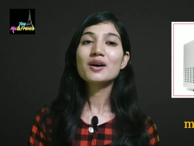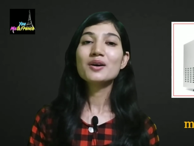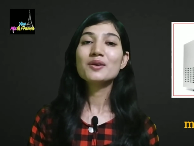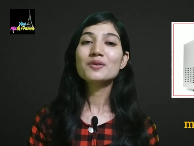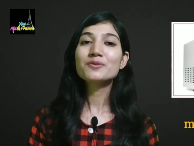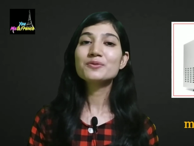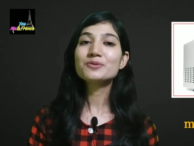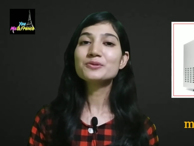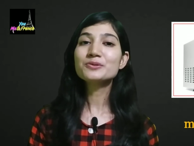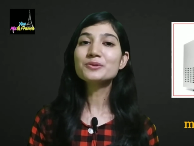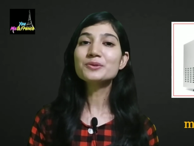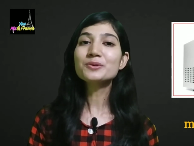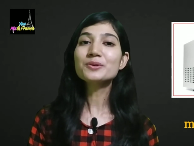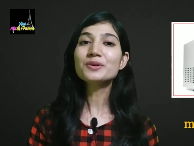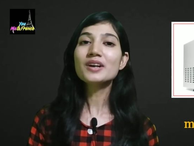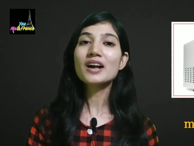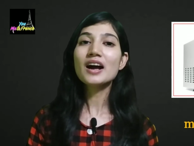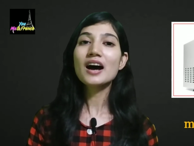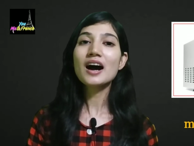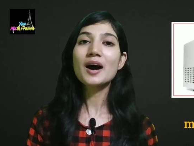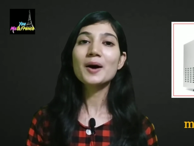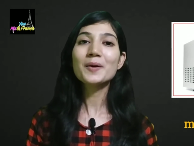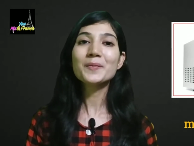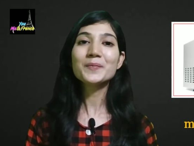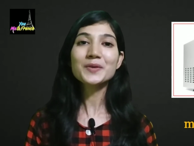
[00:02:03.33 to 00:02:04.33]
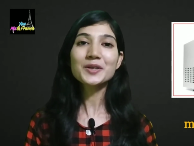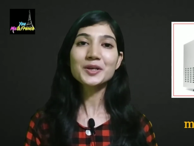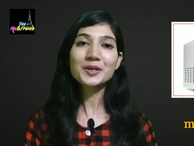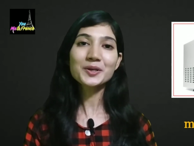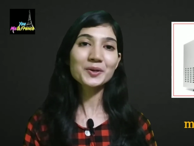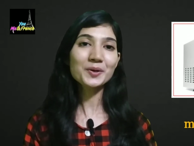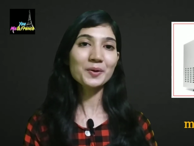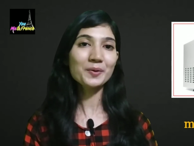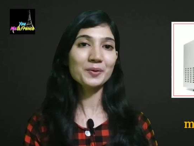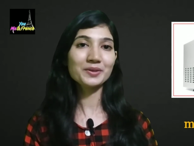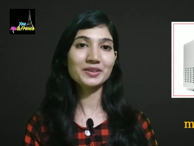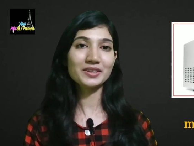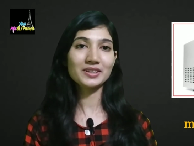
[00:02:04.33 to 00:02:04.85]
four à
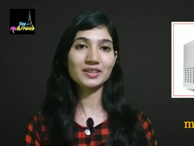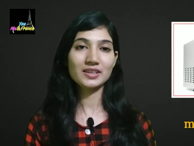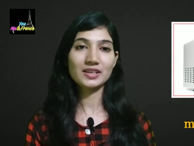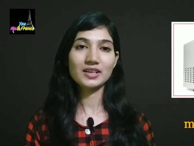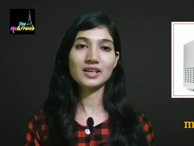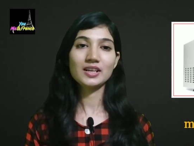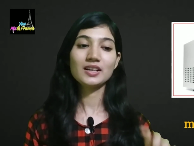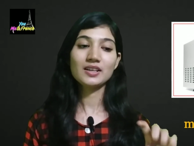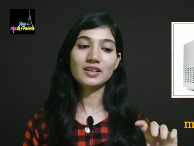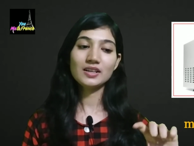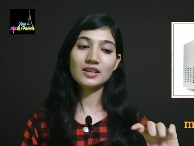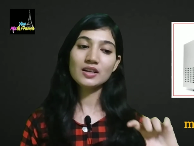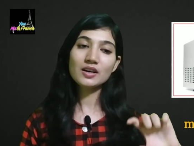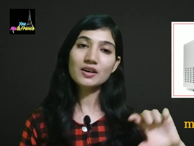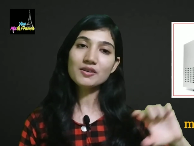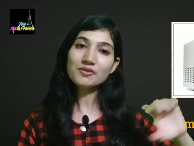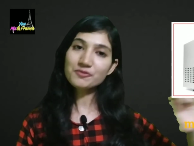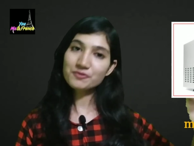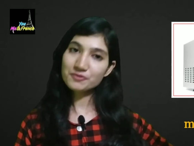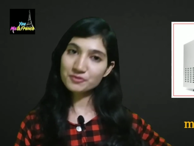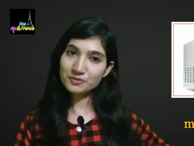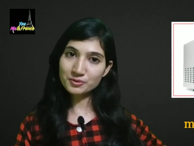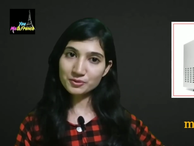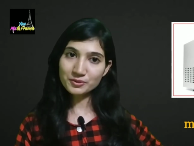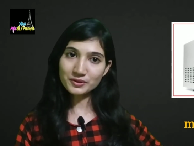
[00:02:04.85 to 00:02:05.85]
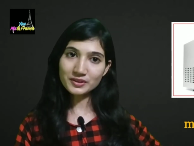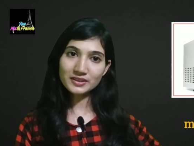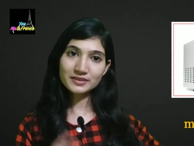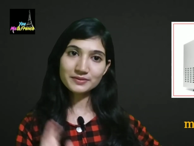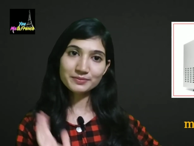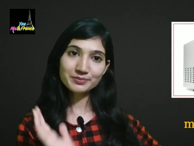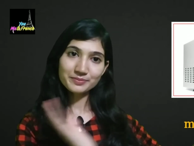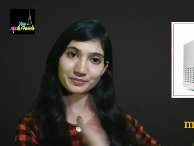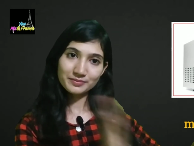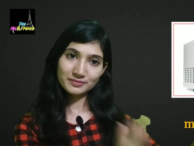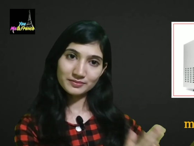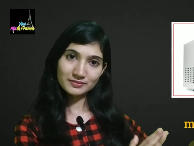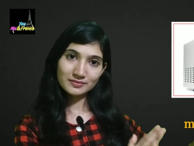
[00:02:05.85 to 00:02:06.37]
micro-ondes. Le four
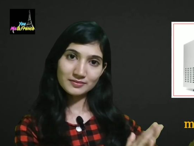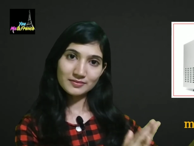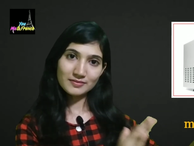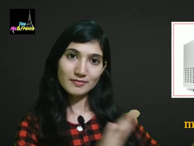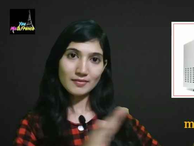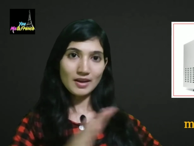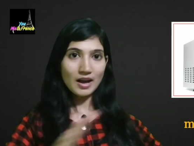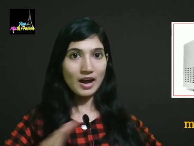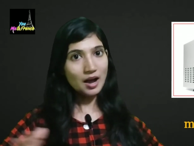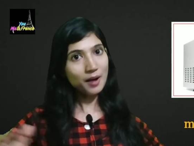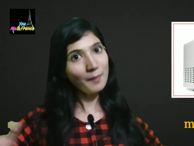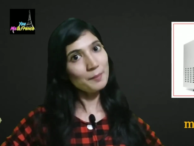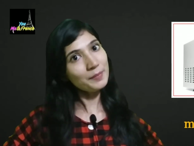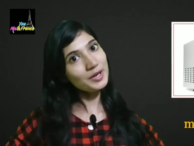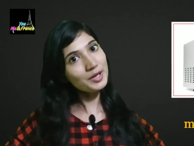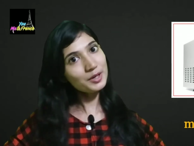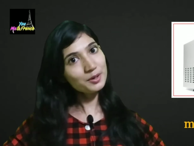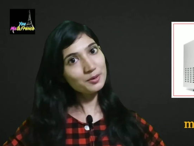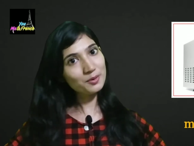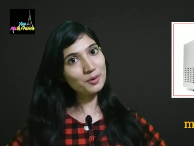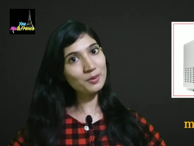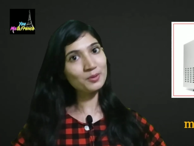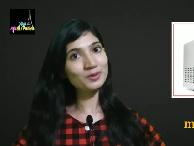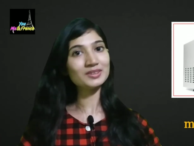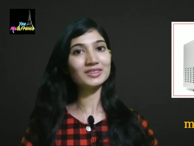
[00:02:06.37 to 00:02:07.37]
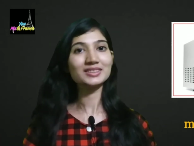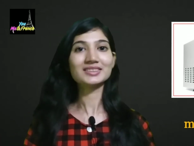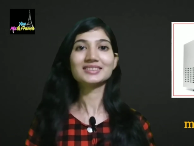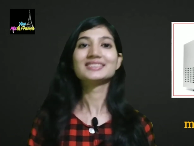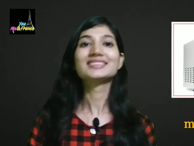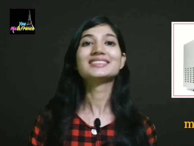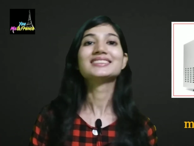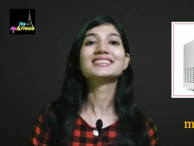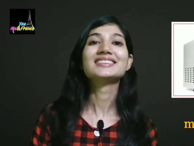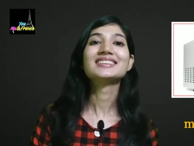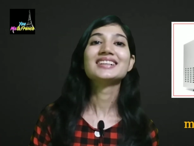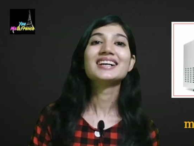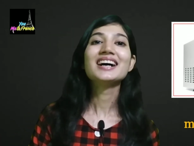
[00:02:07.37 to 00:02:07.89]
à micro-ondes.
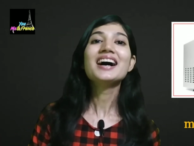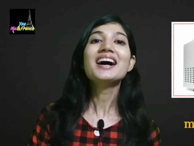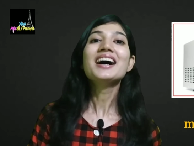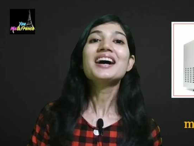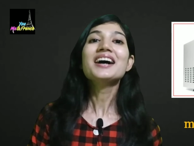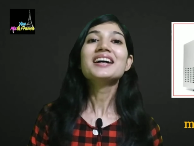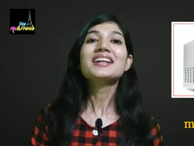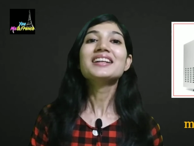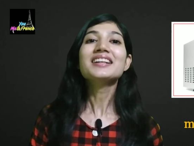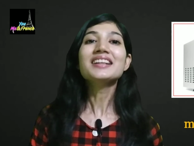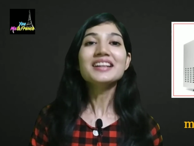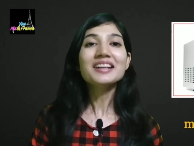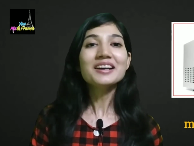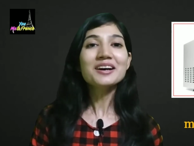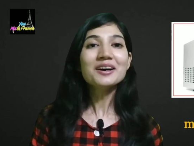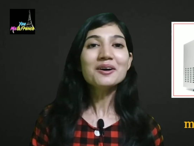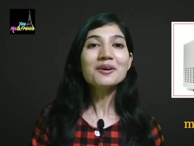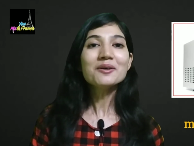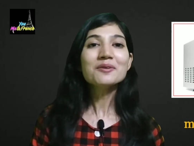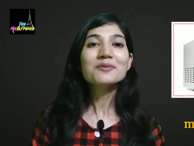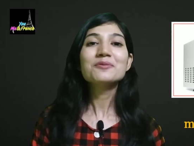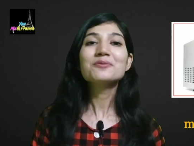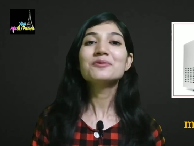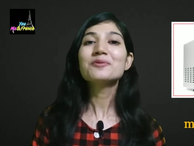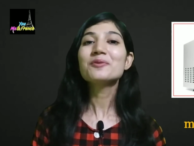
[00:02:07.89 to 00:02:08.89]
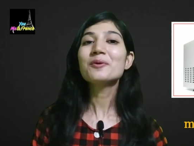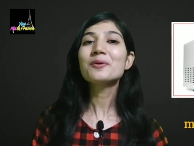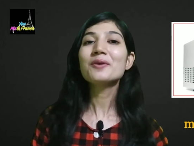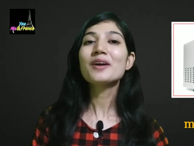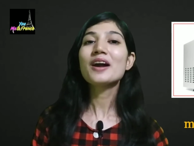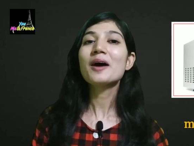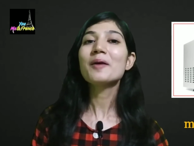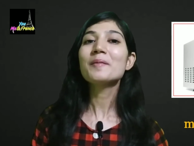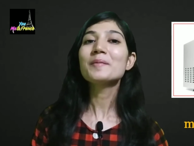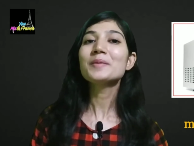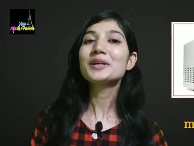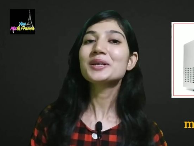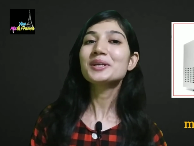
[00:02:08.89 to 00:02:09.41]
Le four
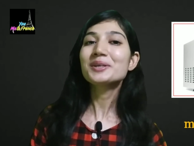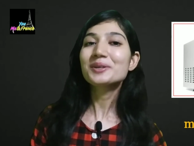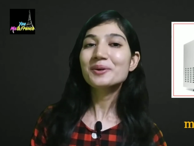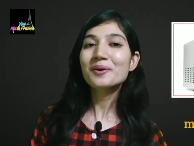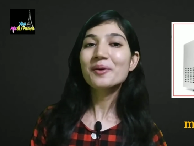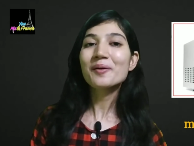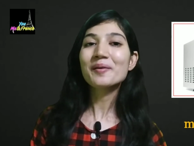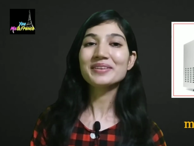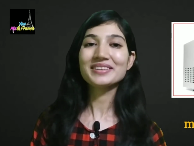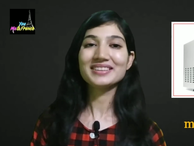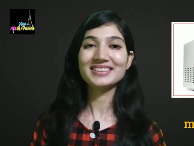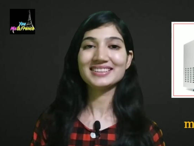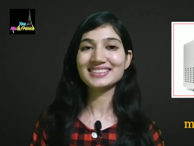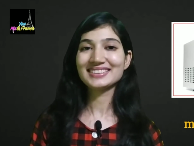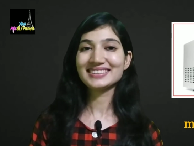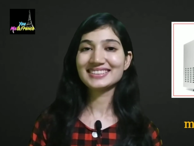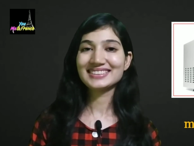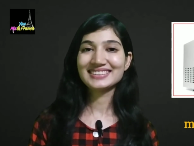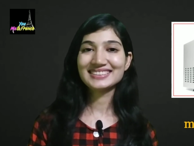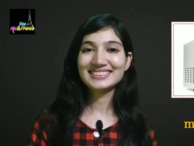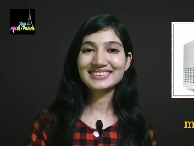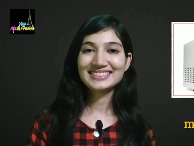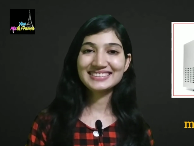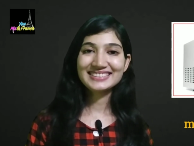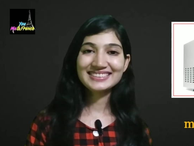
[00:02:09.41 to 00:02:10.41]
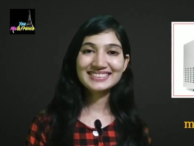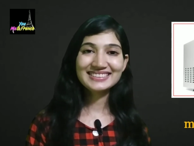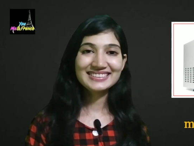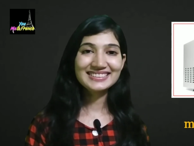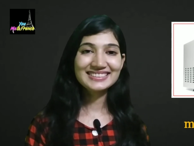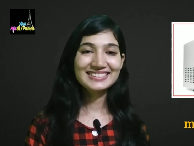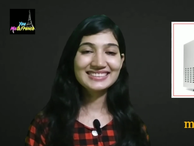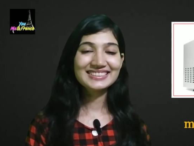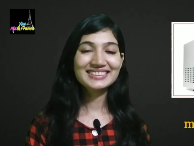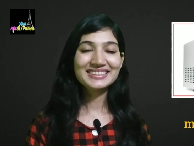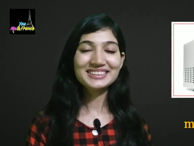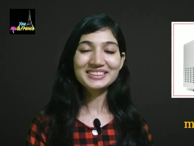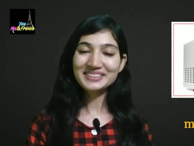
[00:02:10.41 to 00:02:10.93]
à micro-ondes.
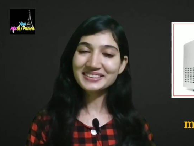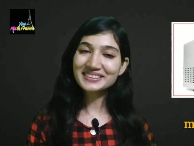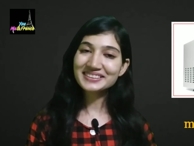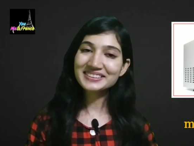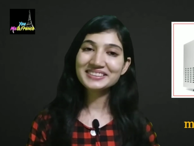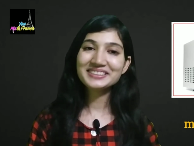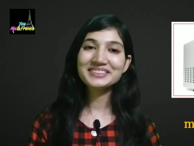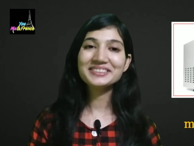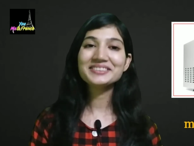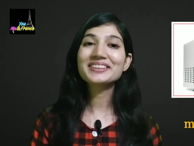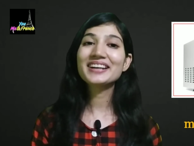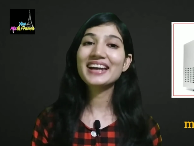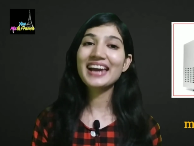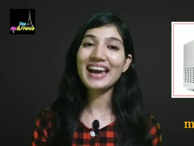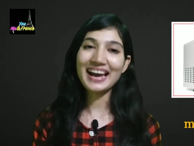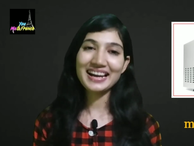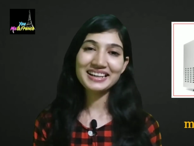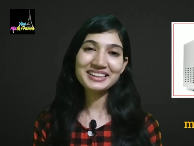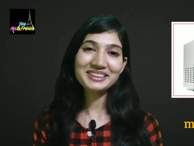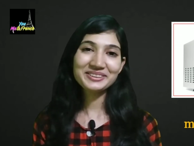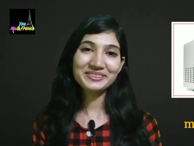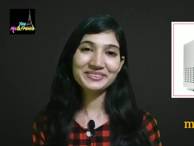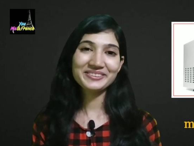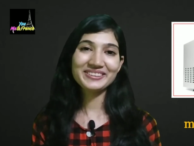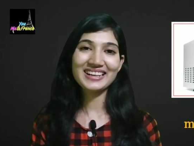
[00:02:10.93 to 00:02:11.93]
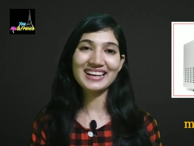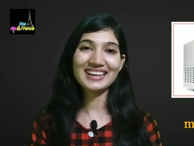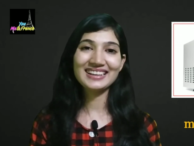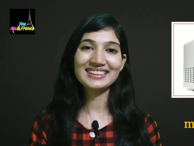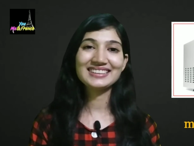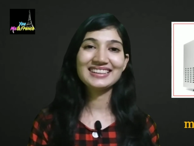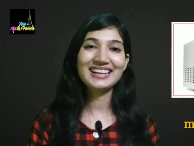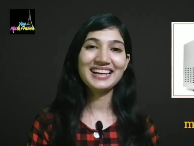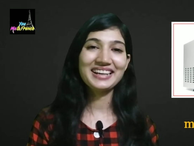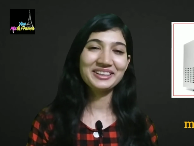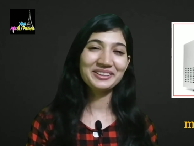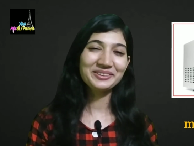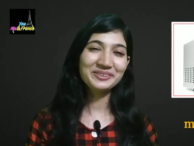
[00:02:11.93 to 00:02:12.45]
Good, you can do that,
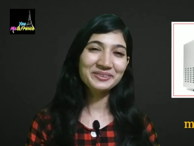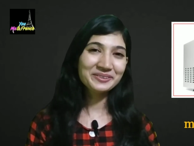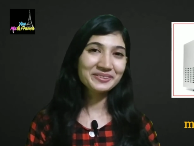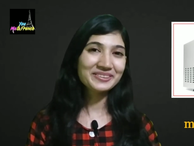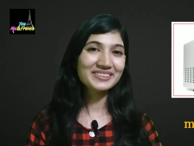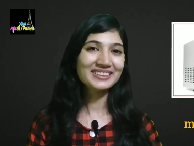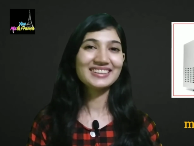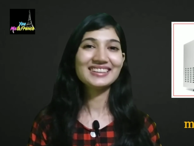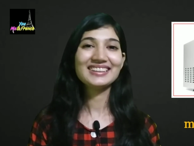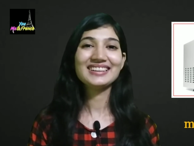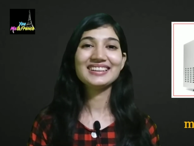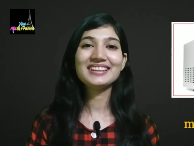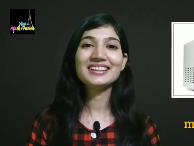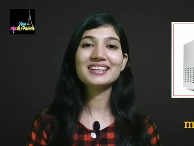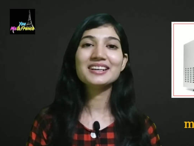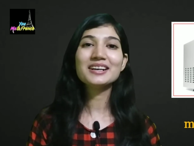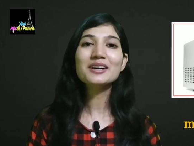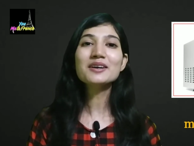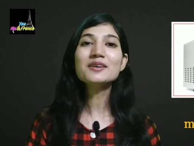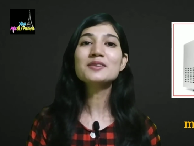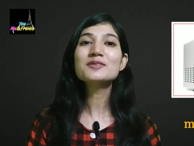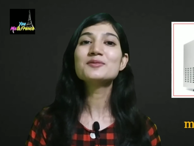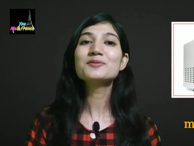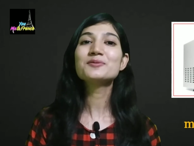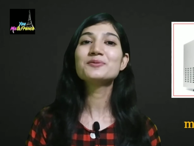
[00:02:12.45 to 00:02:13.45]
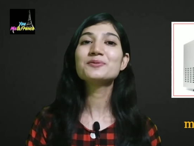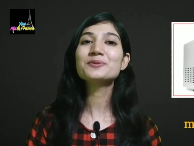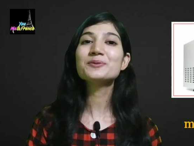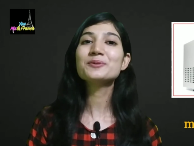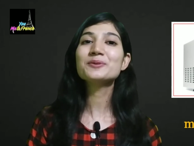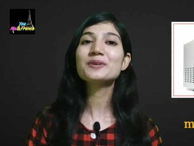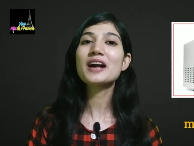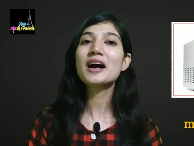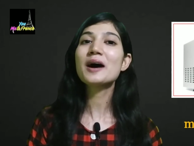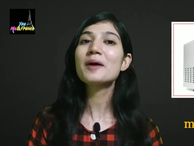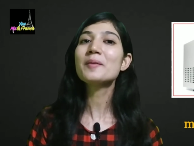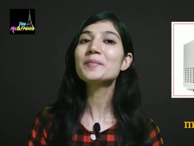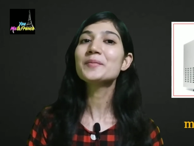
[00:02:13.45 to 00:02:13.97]
I know. Le four
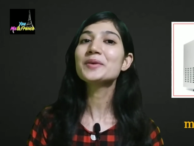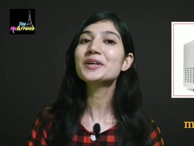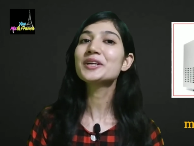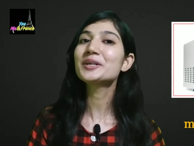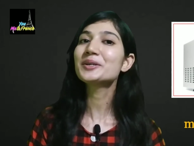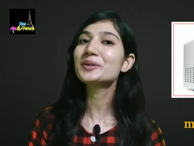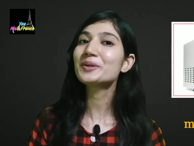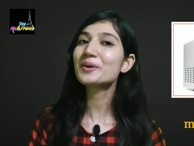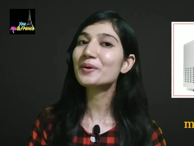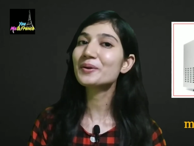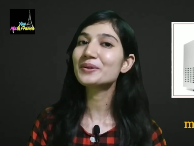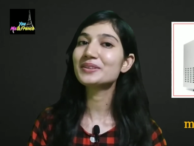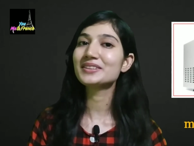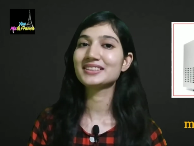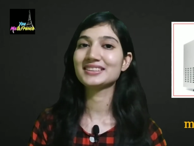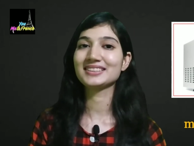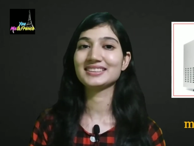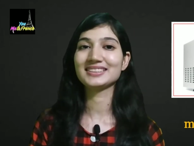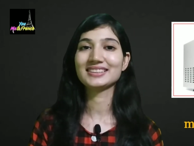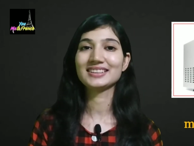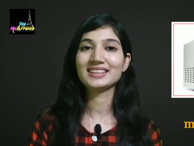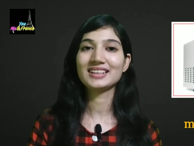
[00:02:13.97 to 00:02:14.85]
à micro-ondes.